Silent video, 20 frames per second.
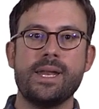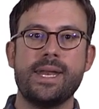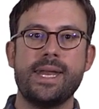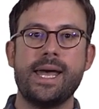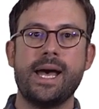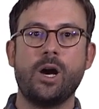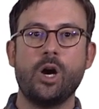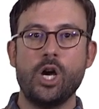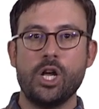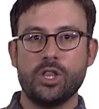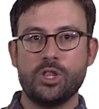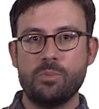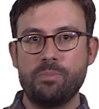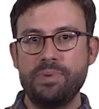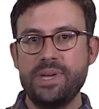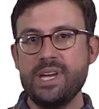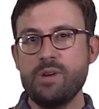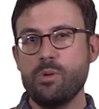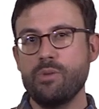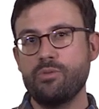Now, the
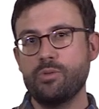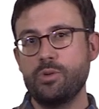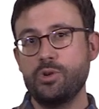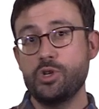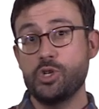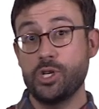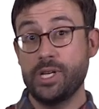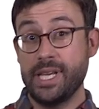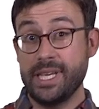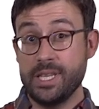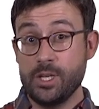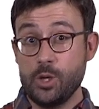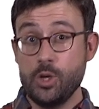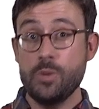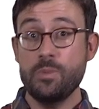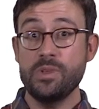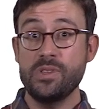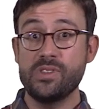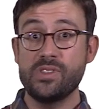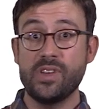big revolution in
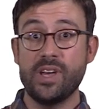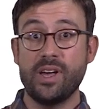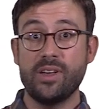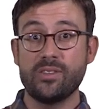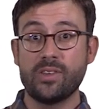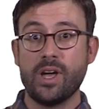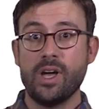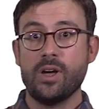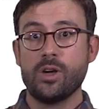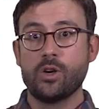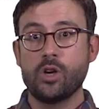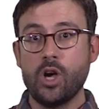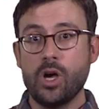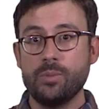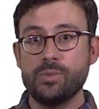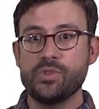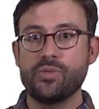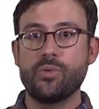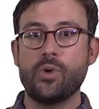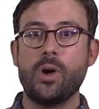human cells
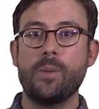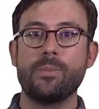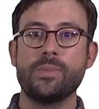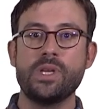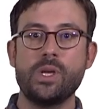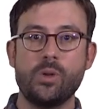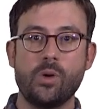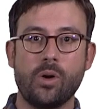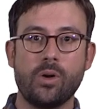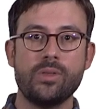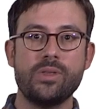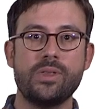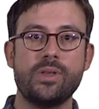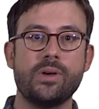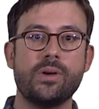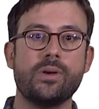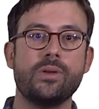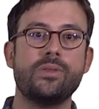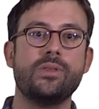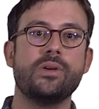comes from you know,
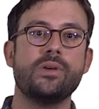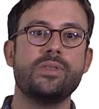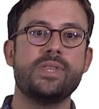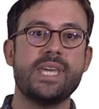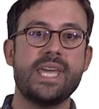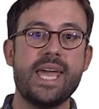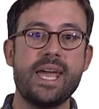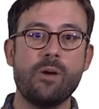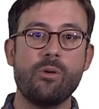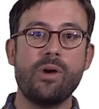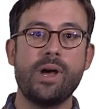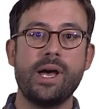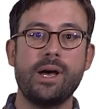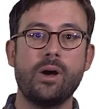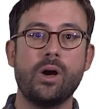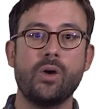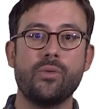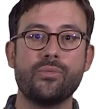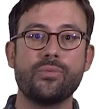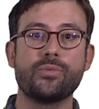the, the, the era
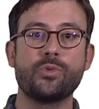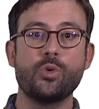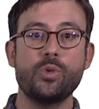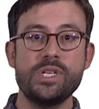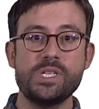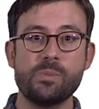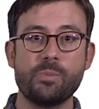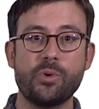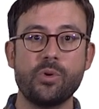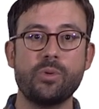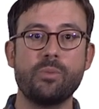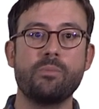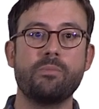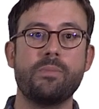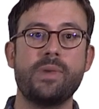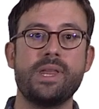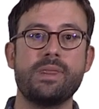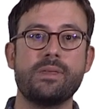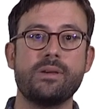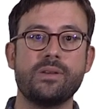of CRISPR
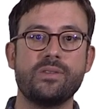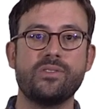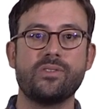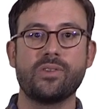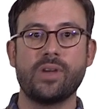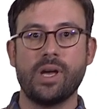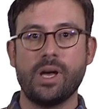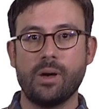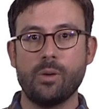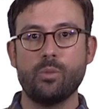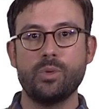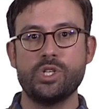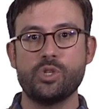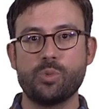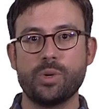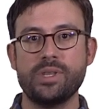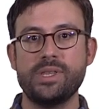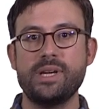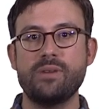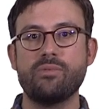methods, uh,
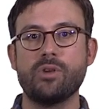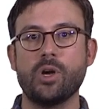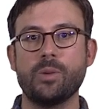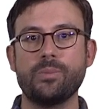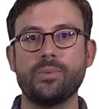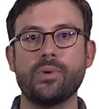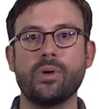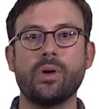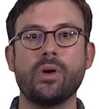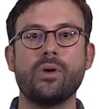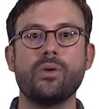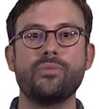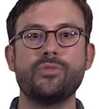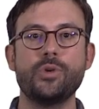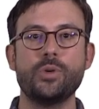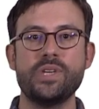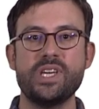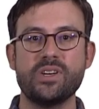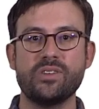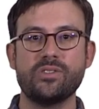which were developed uh, a
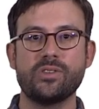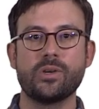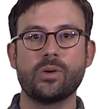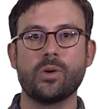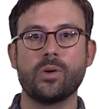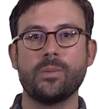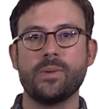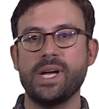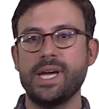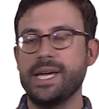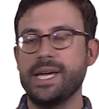few years ago.